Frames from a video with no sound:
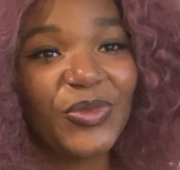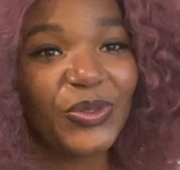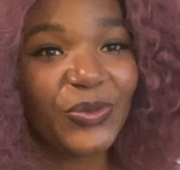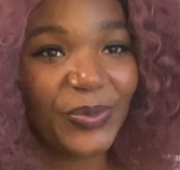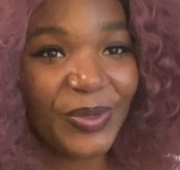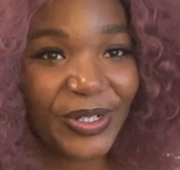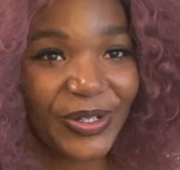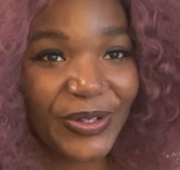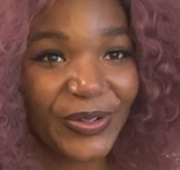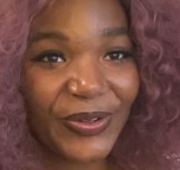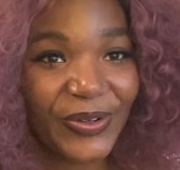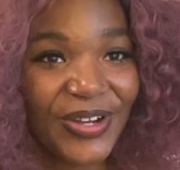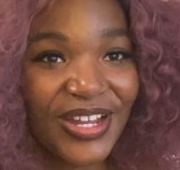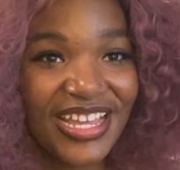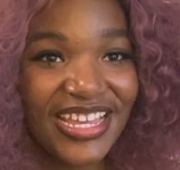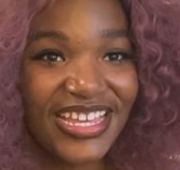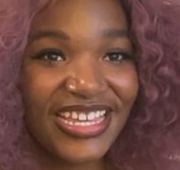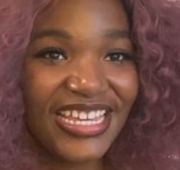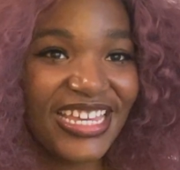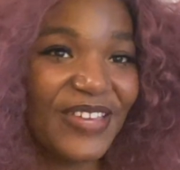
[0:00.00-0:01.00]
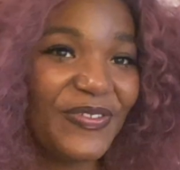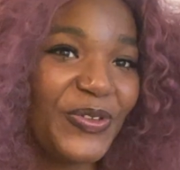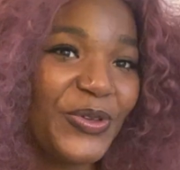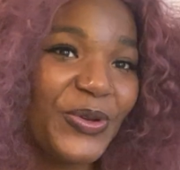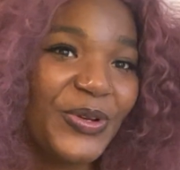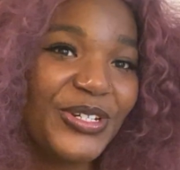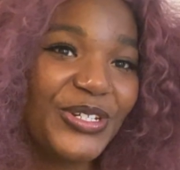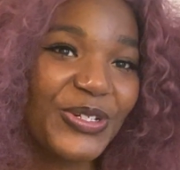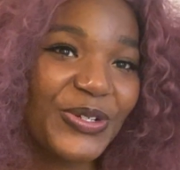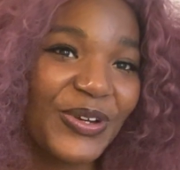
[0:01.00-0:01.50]
through. If
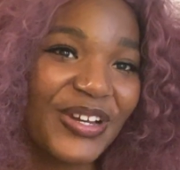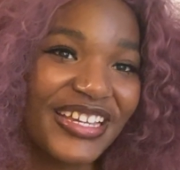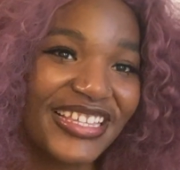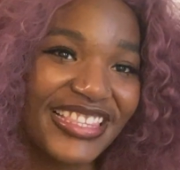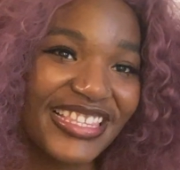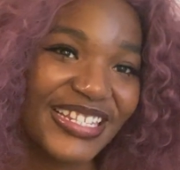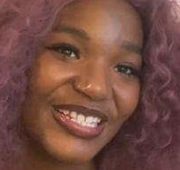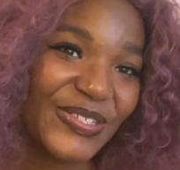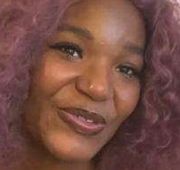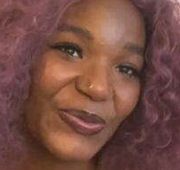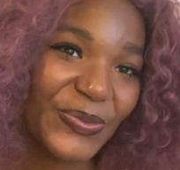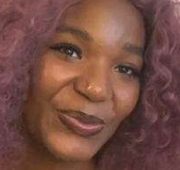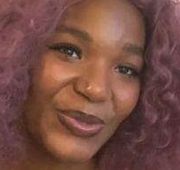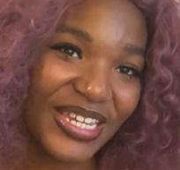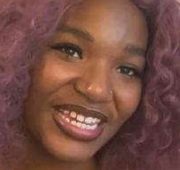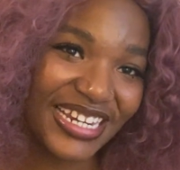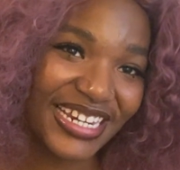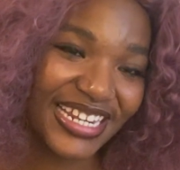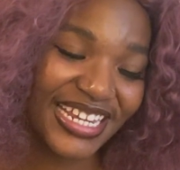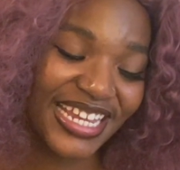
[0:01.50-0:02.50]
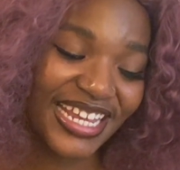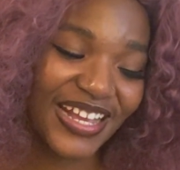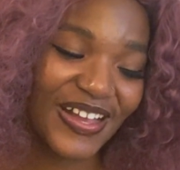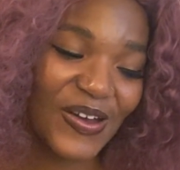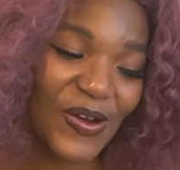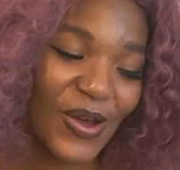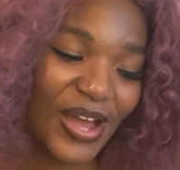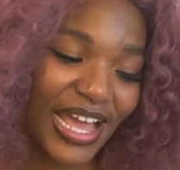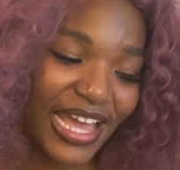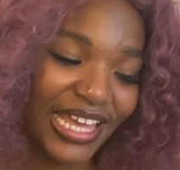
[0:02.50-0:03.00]
you enjoyed this reading,
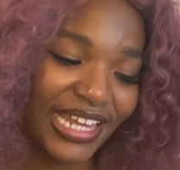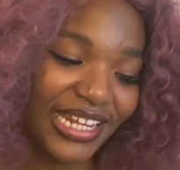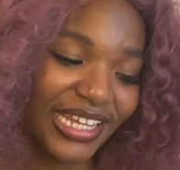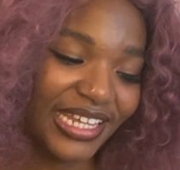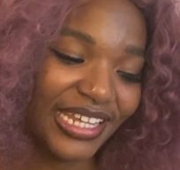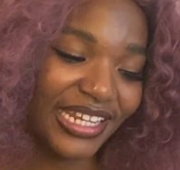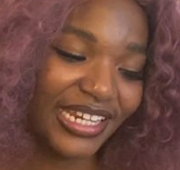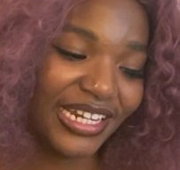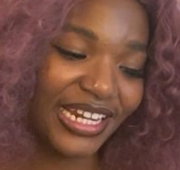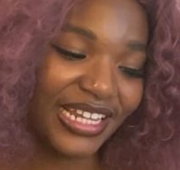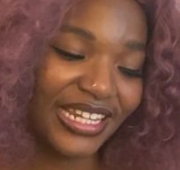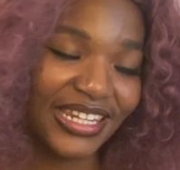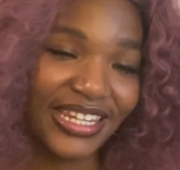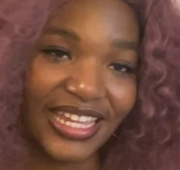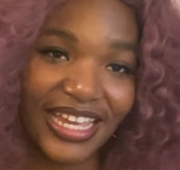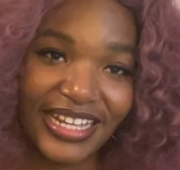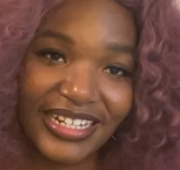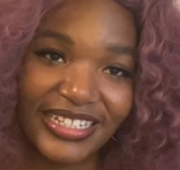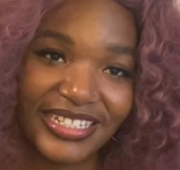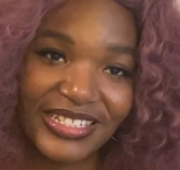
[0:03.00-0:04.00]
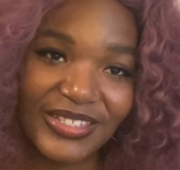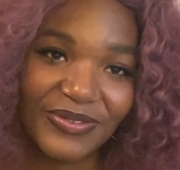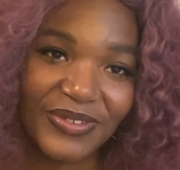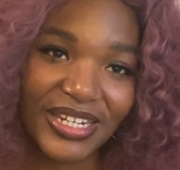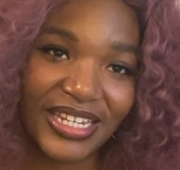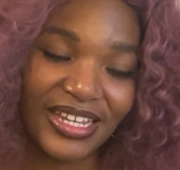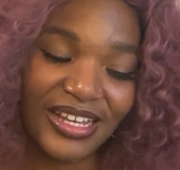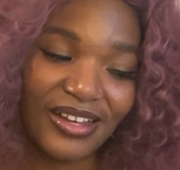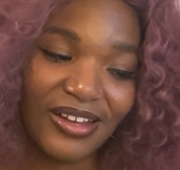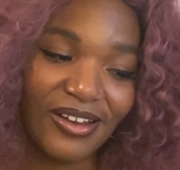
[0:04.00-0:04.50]
go ahead and like this
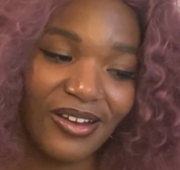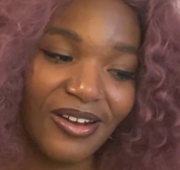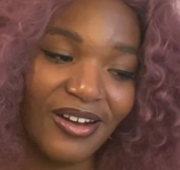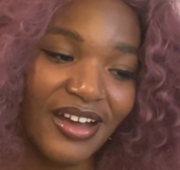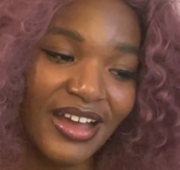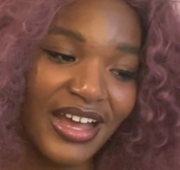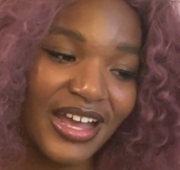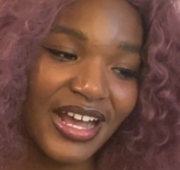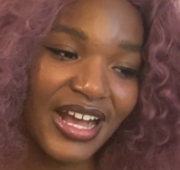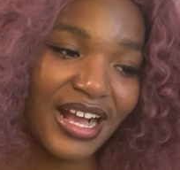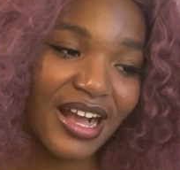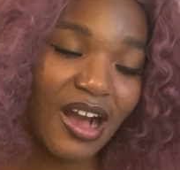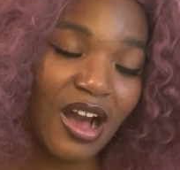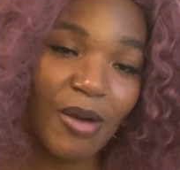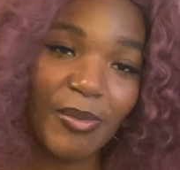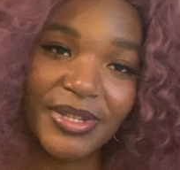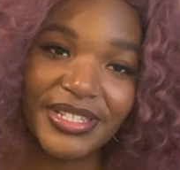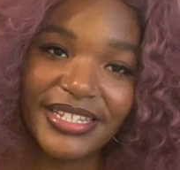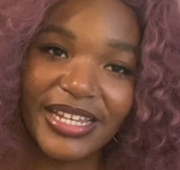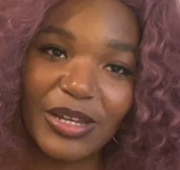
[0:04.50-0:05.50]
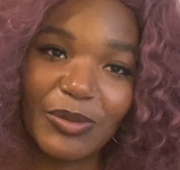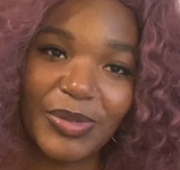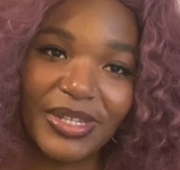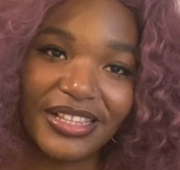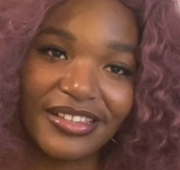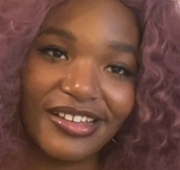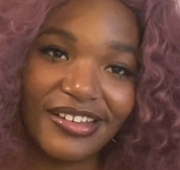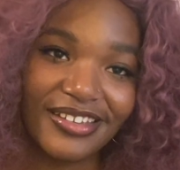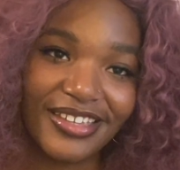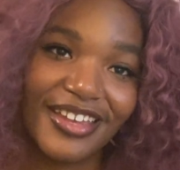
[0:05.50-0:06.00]
video, comment down
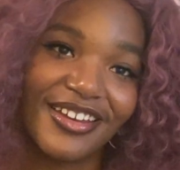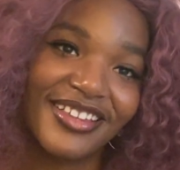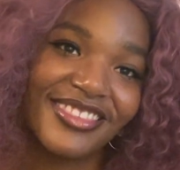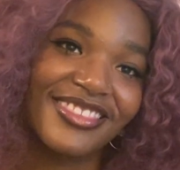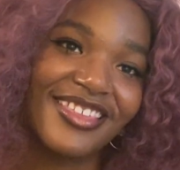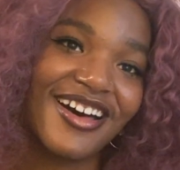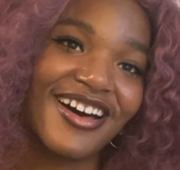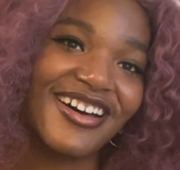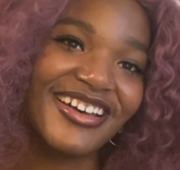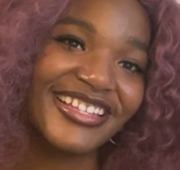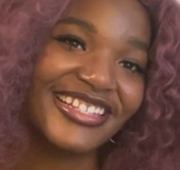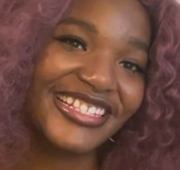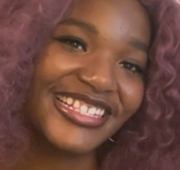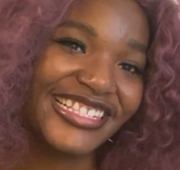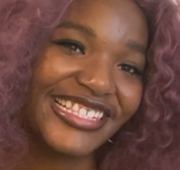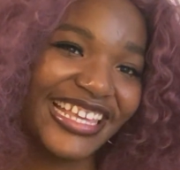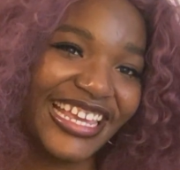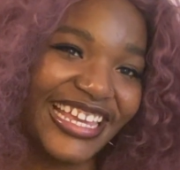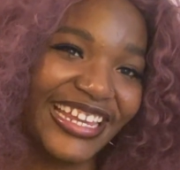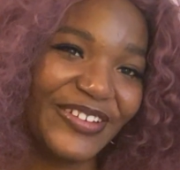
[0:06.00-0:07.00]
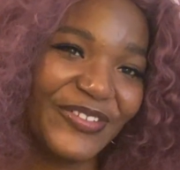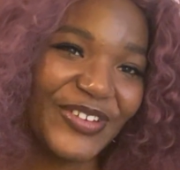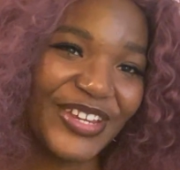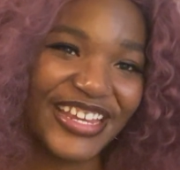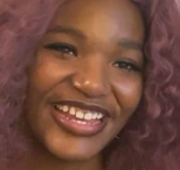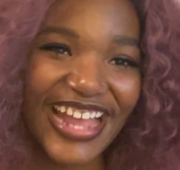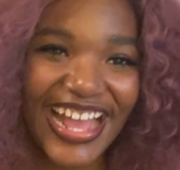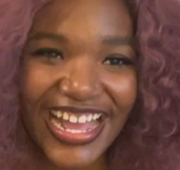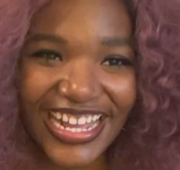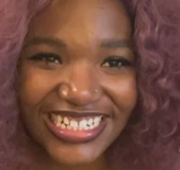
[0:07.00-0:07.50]
below your thoughts and
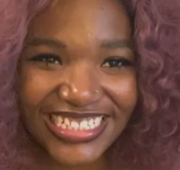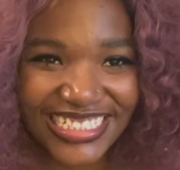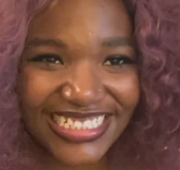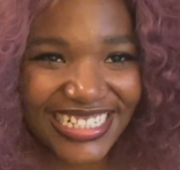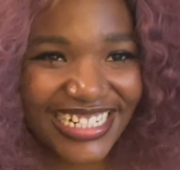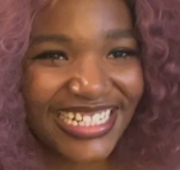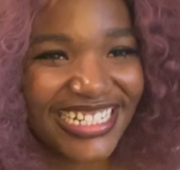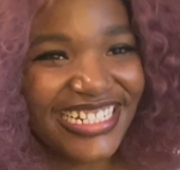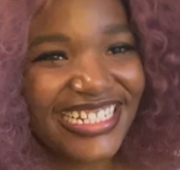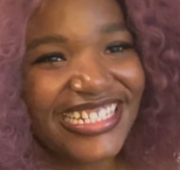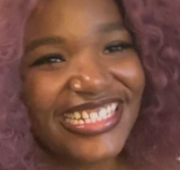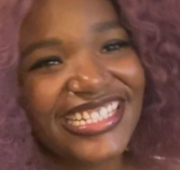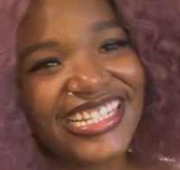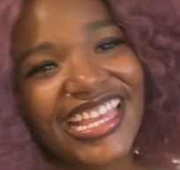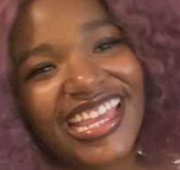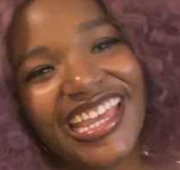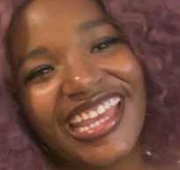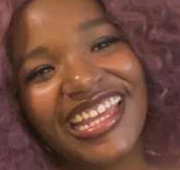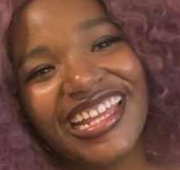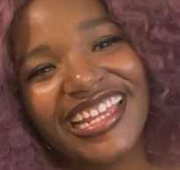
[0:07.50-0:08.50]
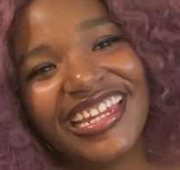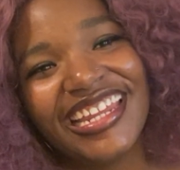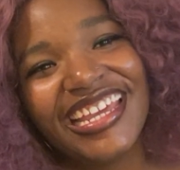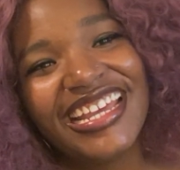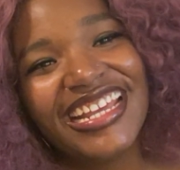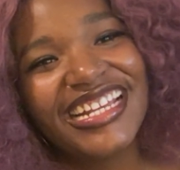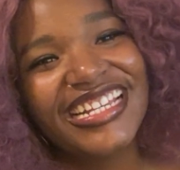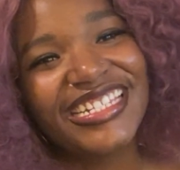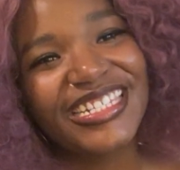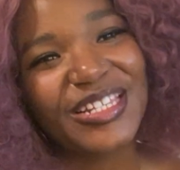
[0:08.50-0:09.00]
reactions, and
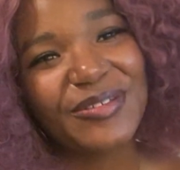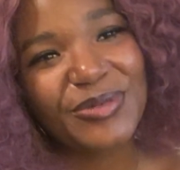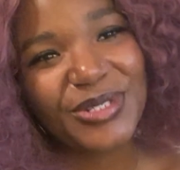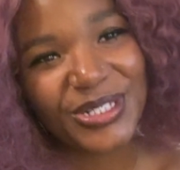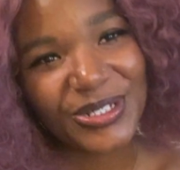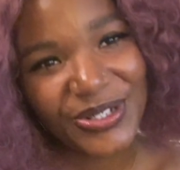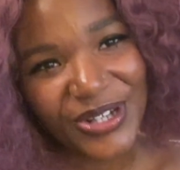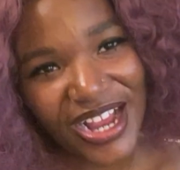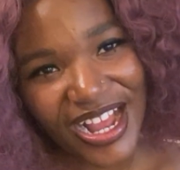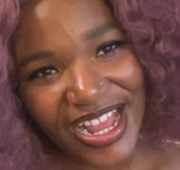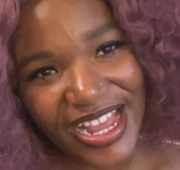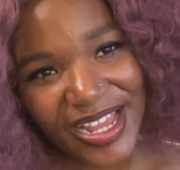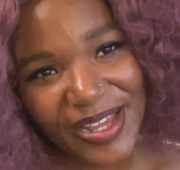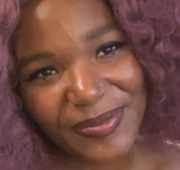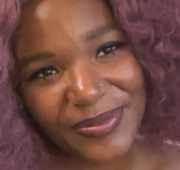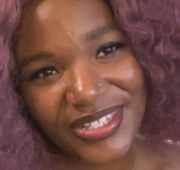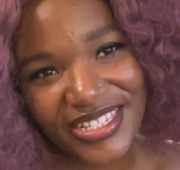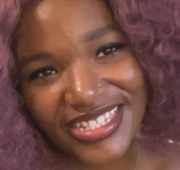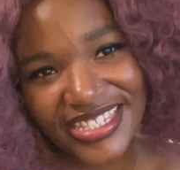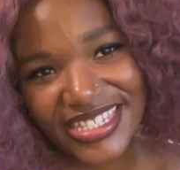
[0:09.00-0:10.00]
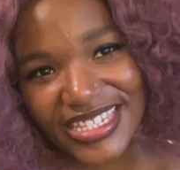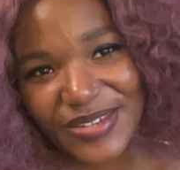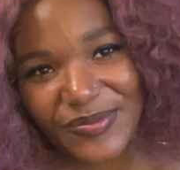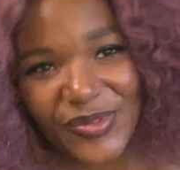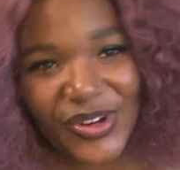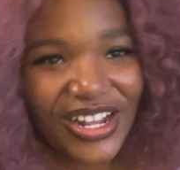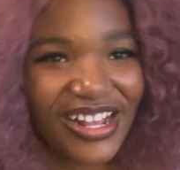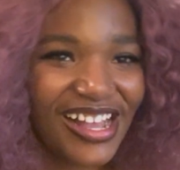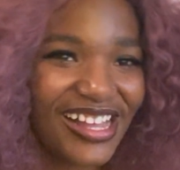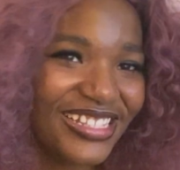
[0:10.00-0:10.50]
subscribe to see
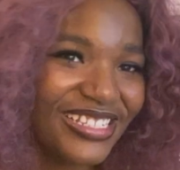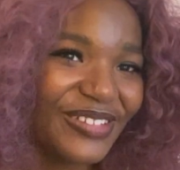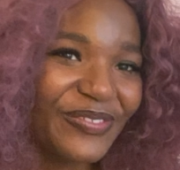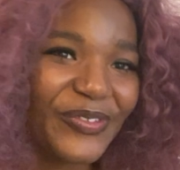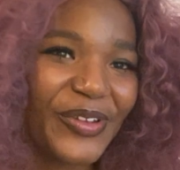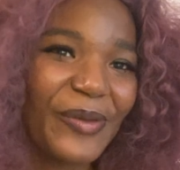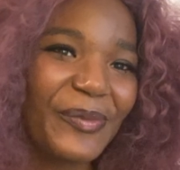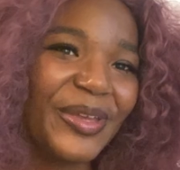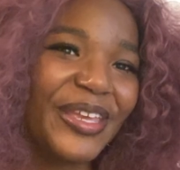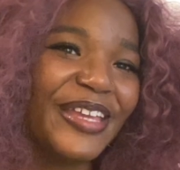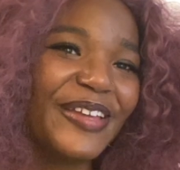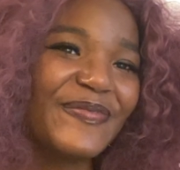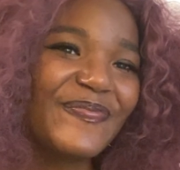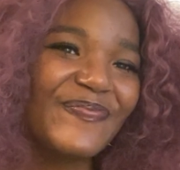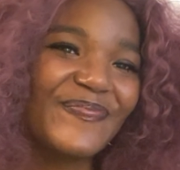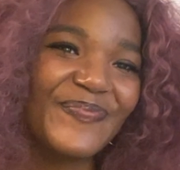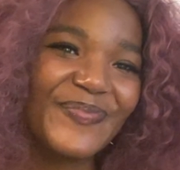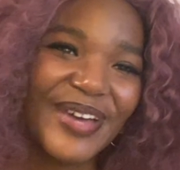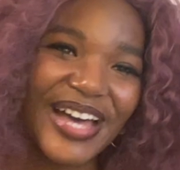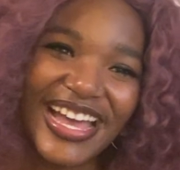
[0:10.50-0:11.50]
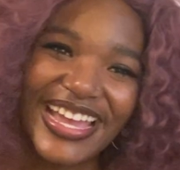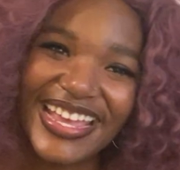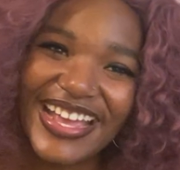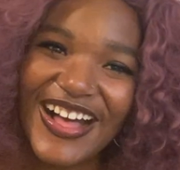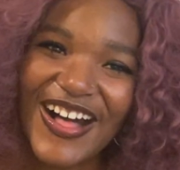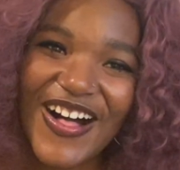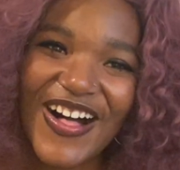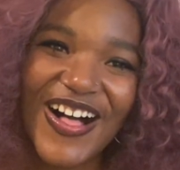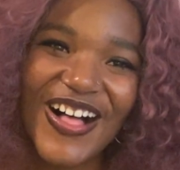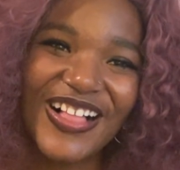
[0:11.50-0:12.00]
more content from me. Bye,
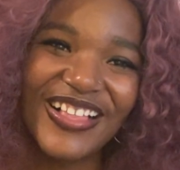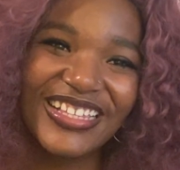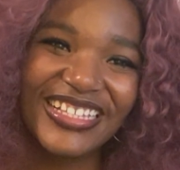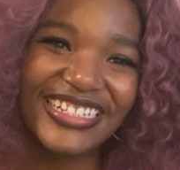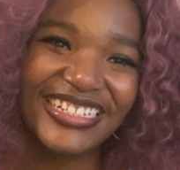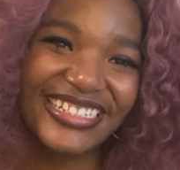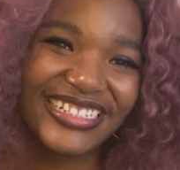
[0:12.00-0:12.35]
y'all.